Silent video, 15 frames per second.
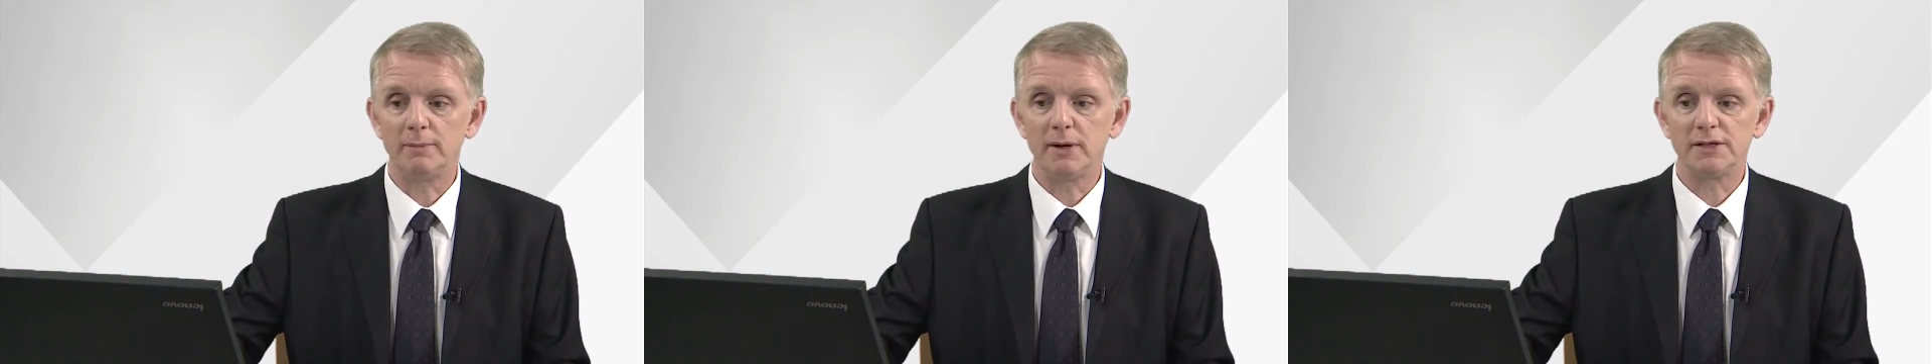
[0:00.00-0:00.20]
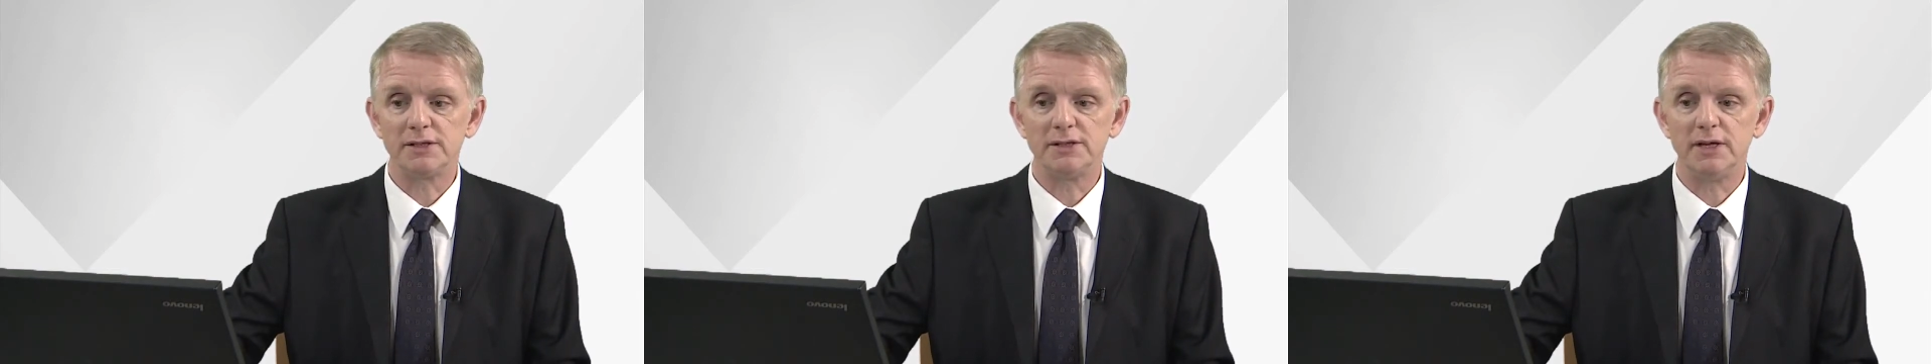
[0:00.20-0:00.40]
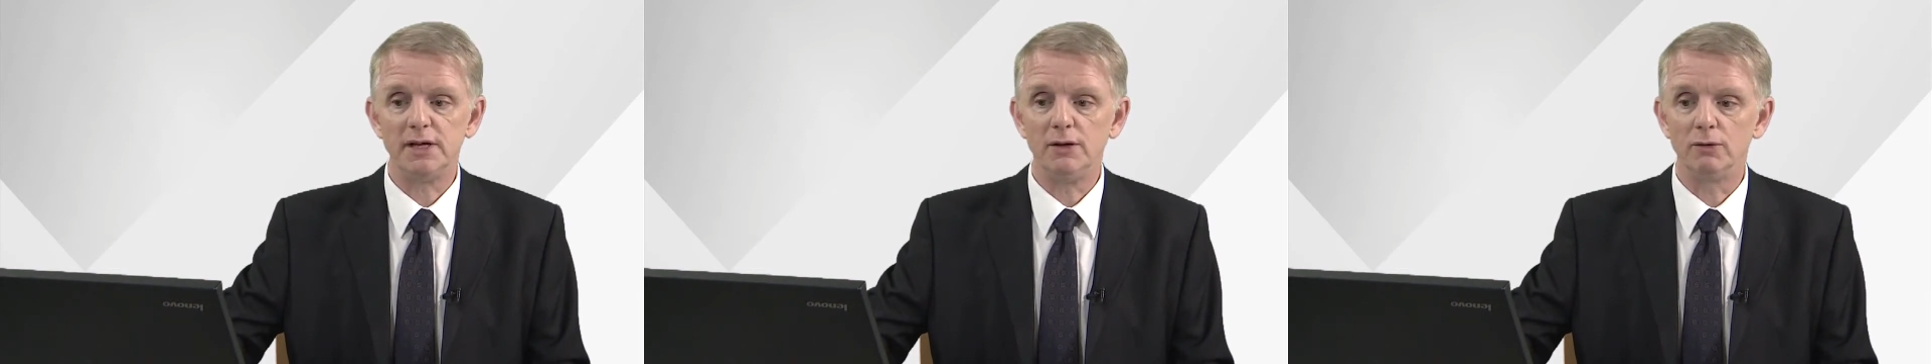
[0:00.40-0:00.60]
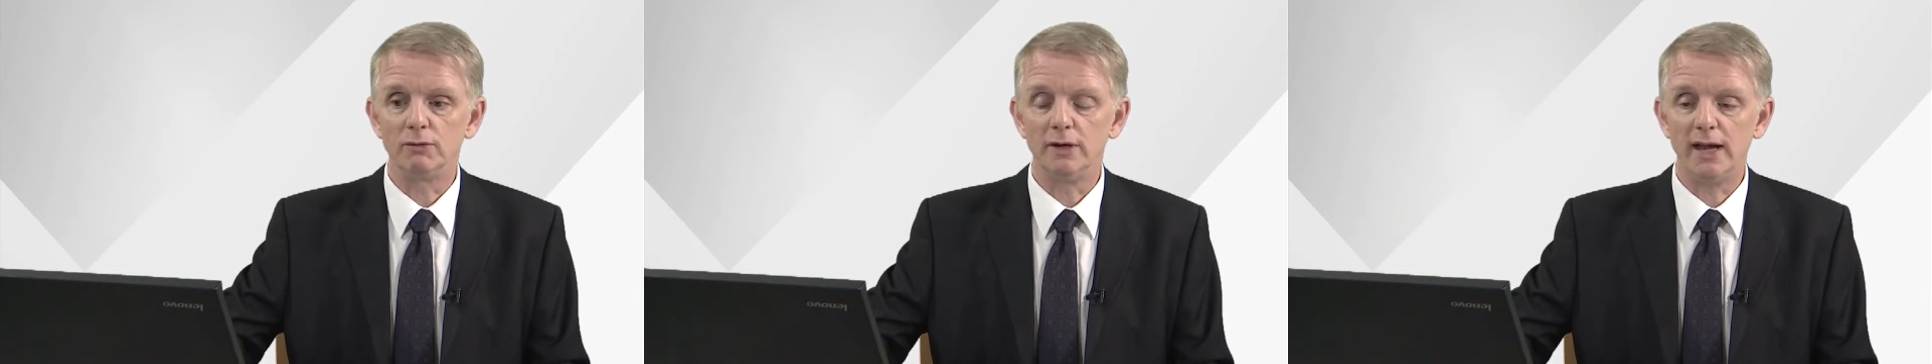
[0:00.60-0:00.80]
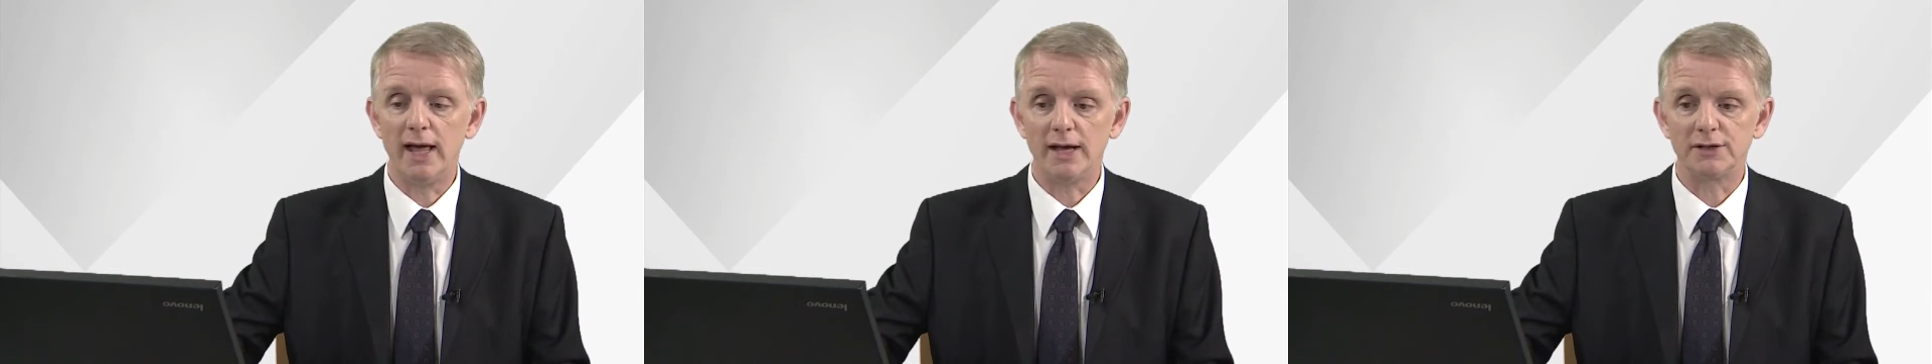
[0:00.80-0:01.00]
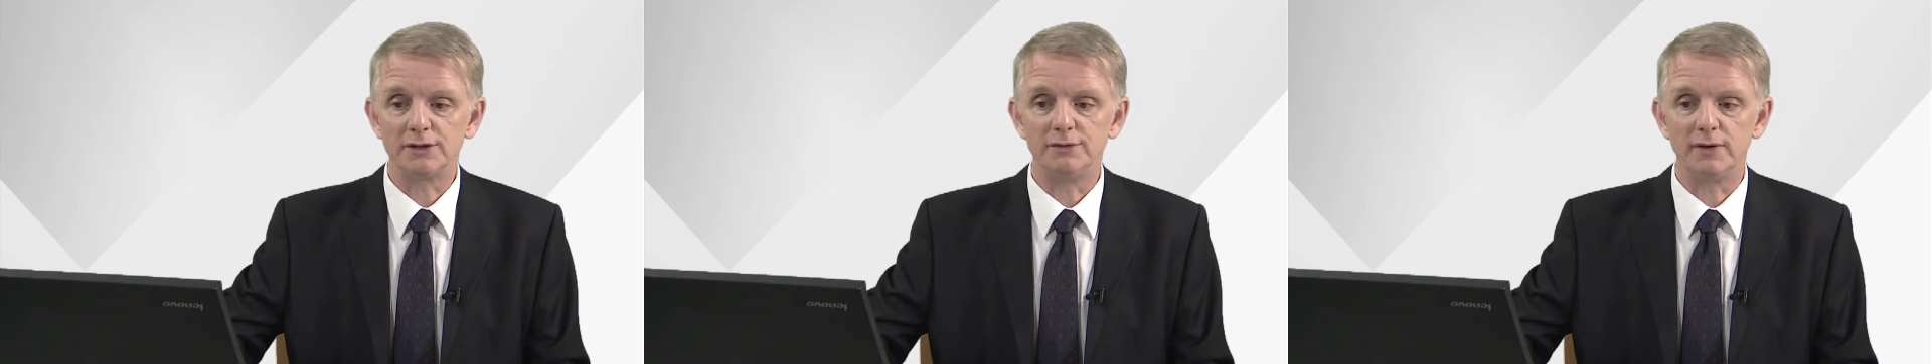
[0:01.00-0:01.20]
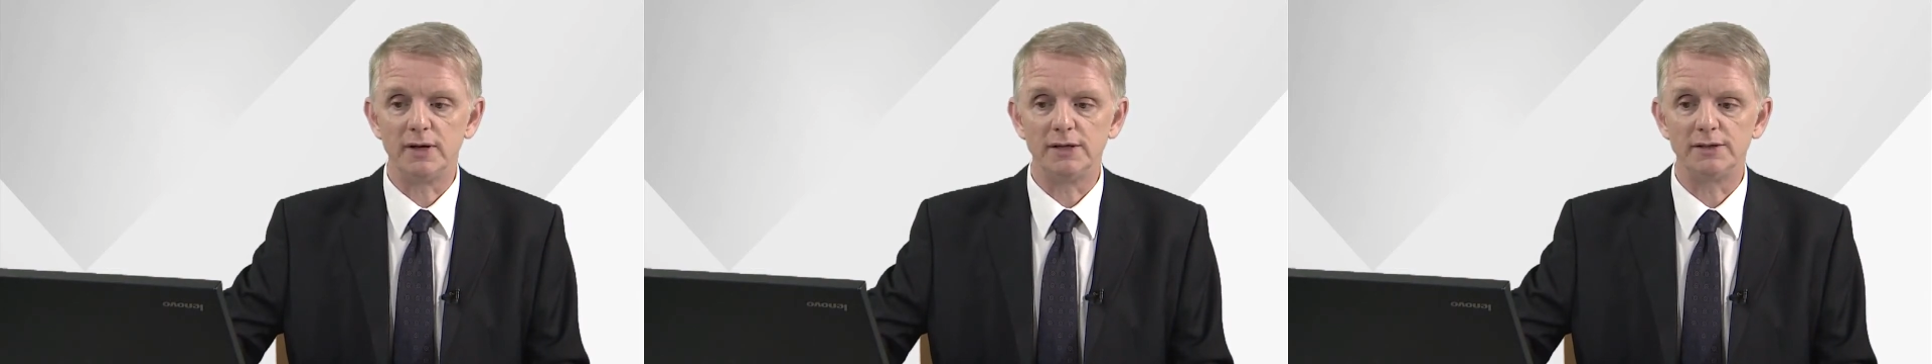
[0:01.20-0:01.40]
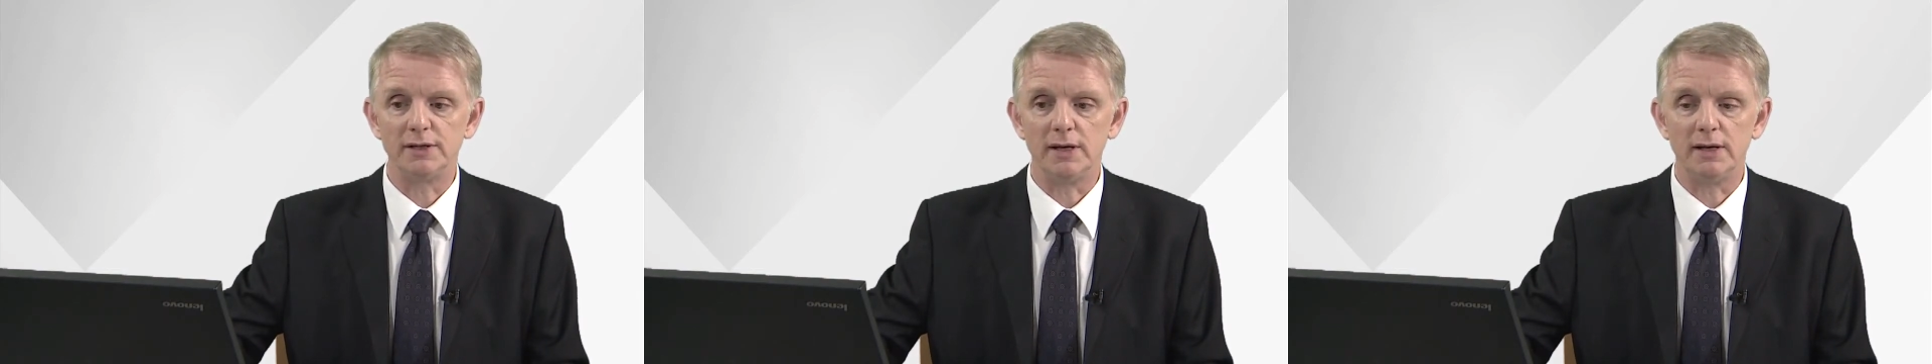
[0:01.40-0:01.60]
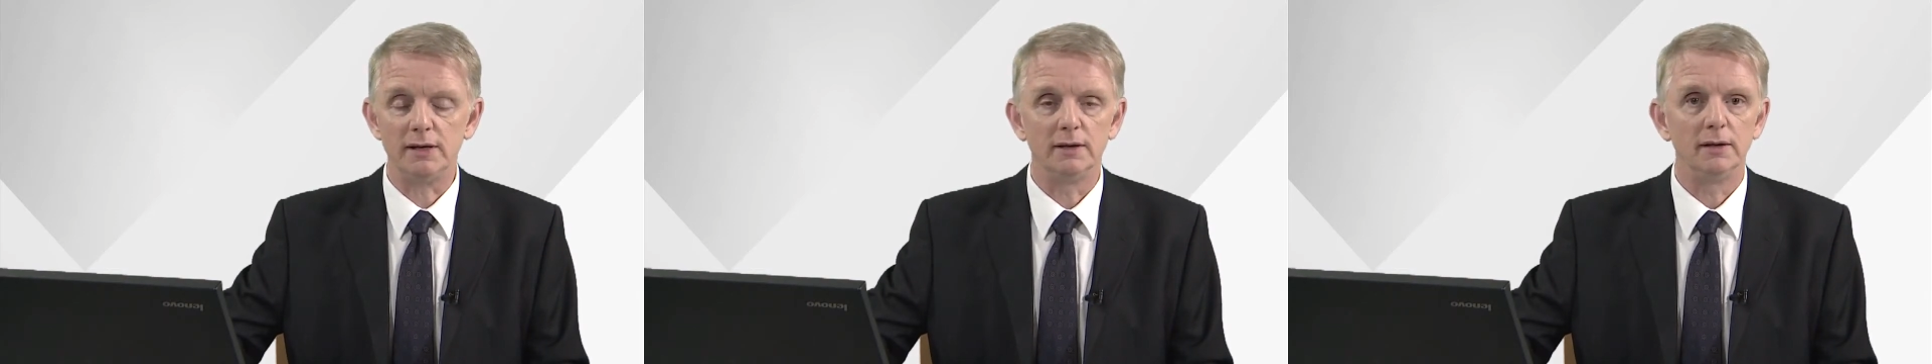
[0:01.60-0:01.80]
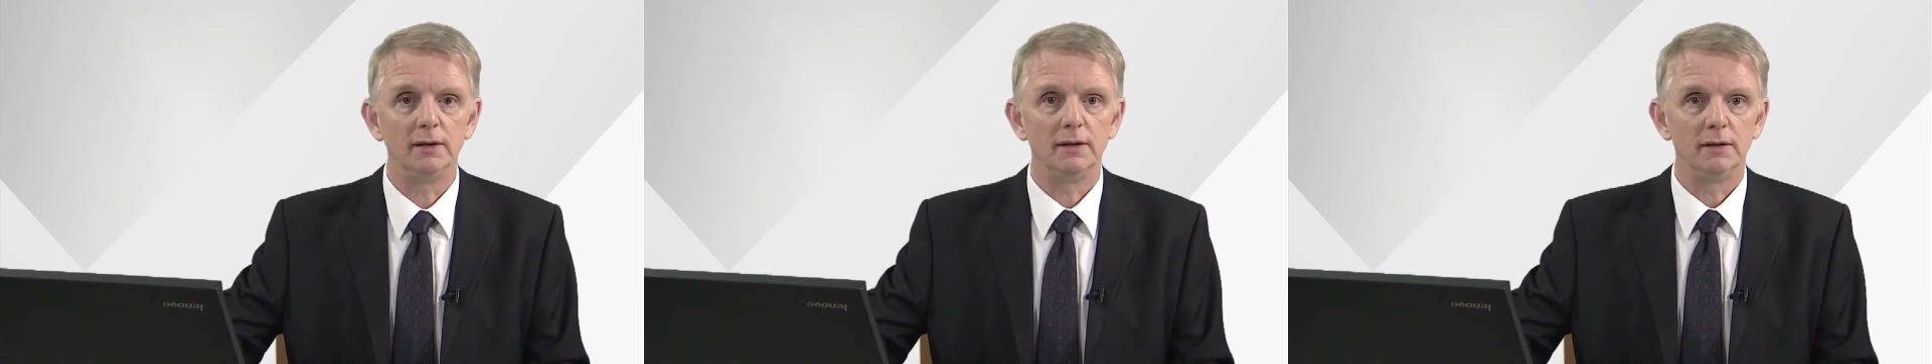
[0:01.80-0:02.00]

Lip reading: capacity or relaxed VC,